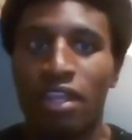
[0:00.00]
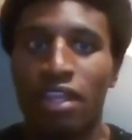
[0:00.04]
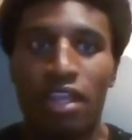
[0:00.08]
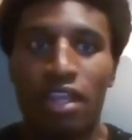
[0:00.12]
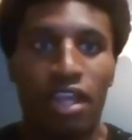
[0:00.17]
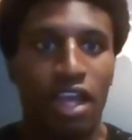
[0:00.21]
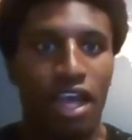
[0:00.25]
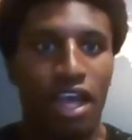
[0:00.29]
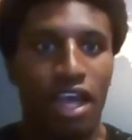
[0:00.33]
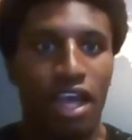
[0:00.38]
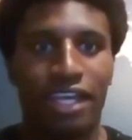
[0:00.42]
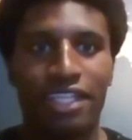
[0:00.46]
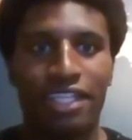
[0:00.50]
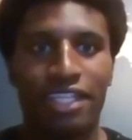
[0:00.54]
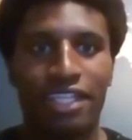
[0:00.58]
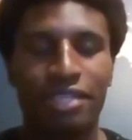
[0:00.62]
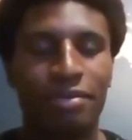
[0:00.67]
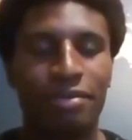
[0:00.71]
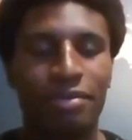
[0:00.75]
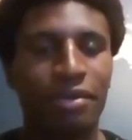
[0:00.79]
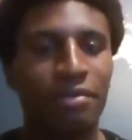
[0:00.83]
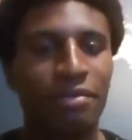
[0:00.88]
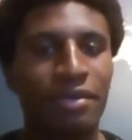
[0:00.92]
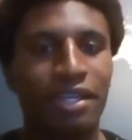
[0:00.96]
I guess I
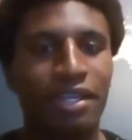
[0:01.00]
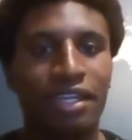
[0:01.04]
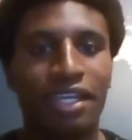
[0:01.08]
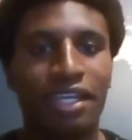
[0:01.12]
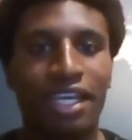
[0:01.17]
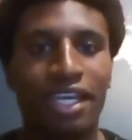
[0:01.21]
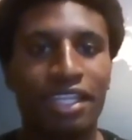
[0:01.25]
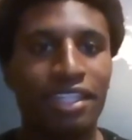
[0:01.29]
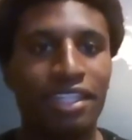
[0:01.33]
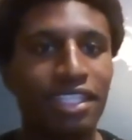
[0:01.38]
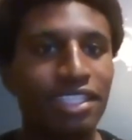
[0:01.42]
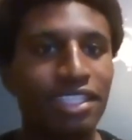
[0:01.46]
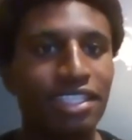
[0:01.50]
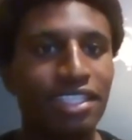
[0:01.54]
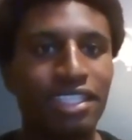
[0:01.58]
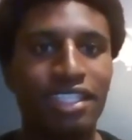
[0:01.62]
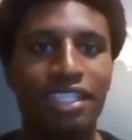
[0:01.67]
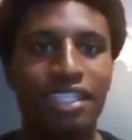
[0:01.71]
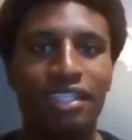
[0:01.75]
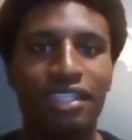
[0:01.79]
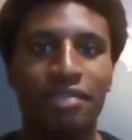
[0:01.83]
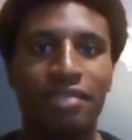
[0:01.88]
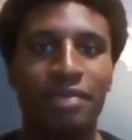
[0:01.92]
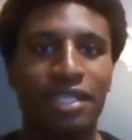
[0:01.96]
brought my
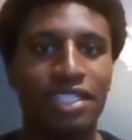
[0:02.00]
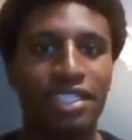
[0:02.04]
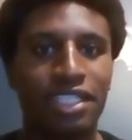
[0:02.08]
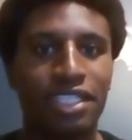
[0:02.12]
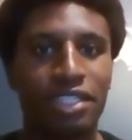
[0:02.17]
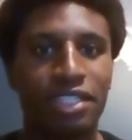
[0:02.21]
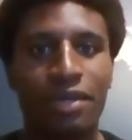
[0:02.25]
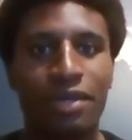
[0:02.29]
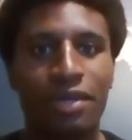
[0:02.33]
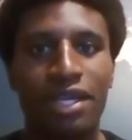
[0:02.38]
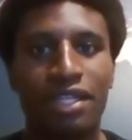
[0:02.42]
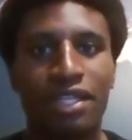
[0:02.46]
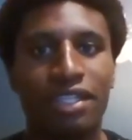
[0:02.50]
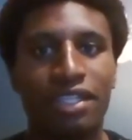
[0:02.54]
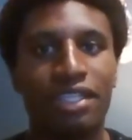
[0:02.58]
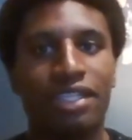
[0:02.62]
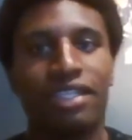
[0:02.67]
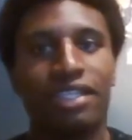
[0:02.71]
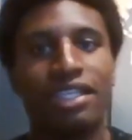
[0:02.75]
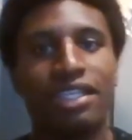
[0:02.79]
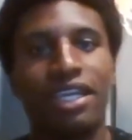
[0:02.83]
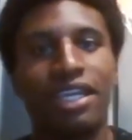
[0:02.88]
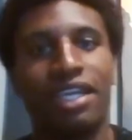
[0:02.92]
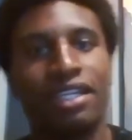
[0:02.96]
ethnicity and my
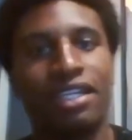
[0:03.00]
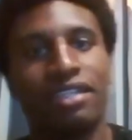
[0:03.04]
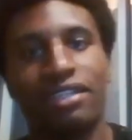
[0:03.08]
sexuality and